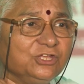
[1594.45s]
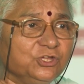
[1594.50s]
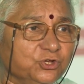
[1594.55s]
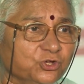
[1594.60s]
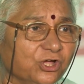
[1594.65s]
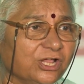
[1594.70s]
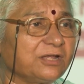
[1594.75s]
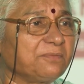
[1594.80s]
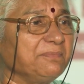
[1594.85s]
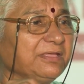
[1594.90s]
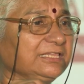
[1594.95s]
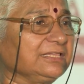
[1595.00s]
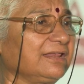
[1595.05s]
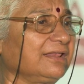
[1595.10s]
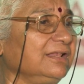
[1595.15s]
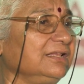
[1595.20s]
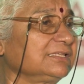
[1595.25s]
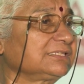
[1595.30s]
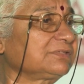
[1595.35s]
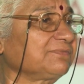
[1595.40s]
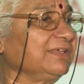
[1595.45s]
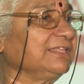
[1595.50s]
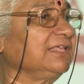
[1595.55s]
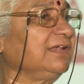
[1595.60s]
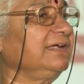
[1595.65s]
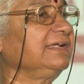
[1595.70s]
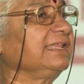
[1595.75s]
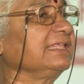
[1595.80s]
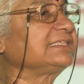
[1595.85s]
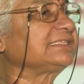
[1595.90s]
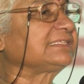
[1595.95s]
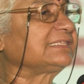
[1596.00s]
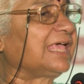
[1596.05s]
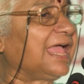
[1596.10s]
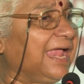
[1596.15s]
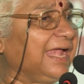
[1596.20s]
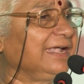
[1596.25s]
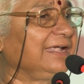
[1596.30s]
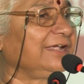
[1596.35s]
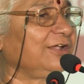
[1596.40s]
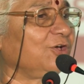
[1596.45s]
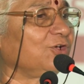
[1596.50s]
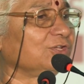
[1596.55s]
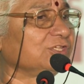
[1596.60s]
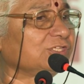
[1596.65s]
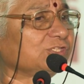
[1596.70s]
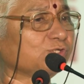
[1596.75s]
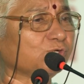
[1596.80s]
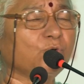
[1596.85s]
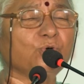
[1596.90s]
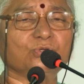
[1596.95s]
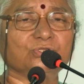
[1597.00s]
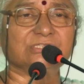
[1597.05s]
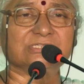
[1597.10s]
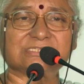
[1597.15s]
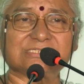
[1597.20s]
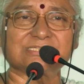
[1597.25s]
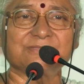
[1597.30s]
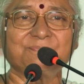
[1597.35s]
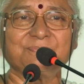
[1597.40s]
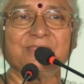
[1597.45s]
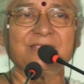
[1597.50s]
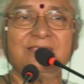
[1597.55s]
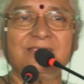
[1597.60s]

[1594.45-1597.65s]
your minerals, whether it is sand or stones,